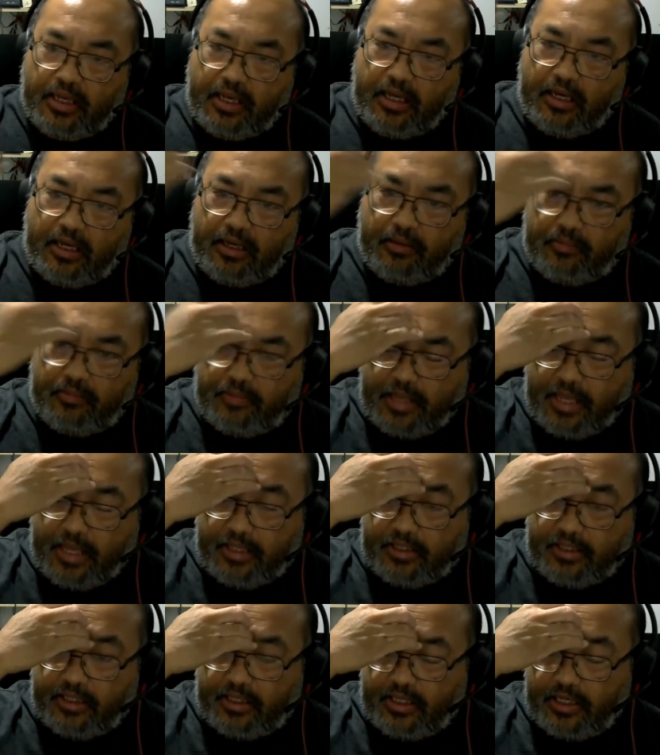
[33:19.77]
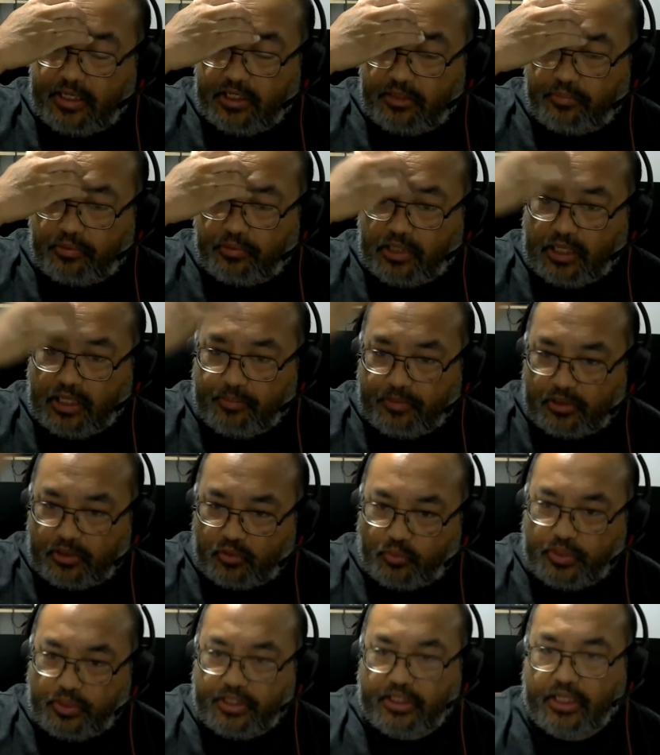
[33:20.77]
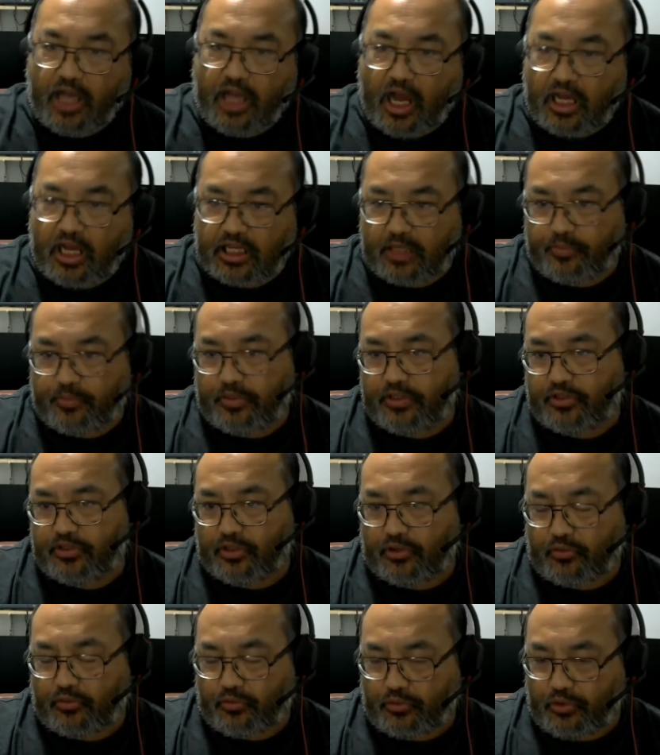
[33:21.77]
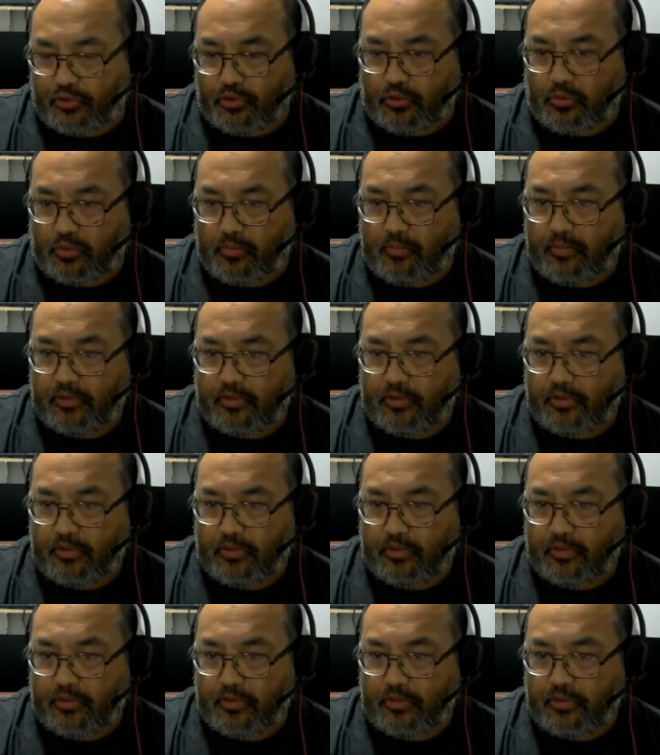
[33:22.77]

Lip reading: and the interplay between the occupants, the crew,